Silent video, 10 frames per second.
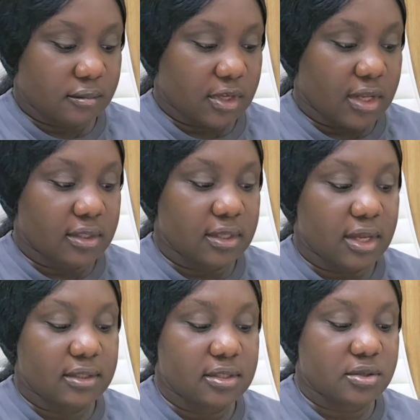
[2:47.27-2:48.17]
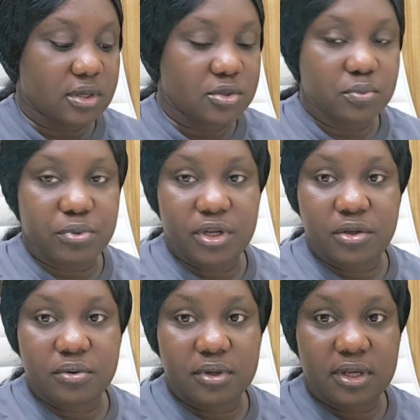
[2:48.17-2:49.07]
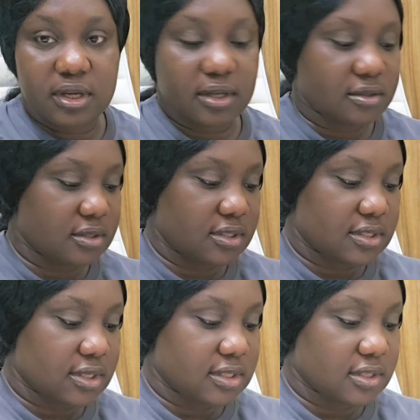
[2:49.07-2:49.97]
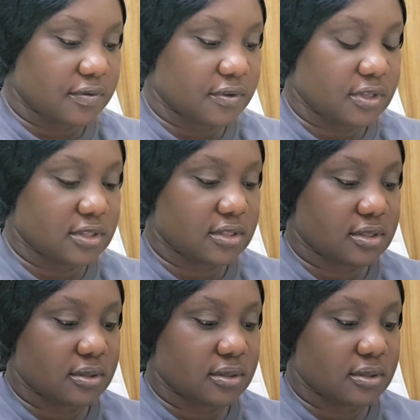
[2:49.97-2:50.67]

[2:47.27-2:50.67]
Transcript: and then it's going to bring you here to this interface.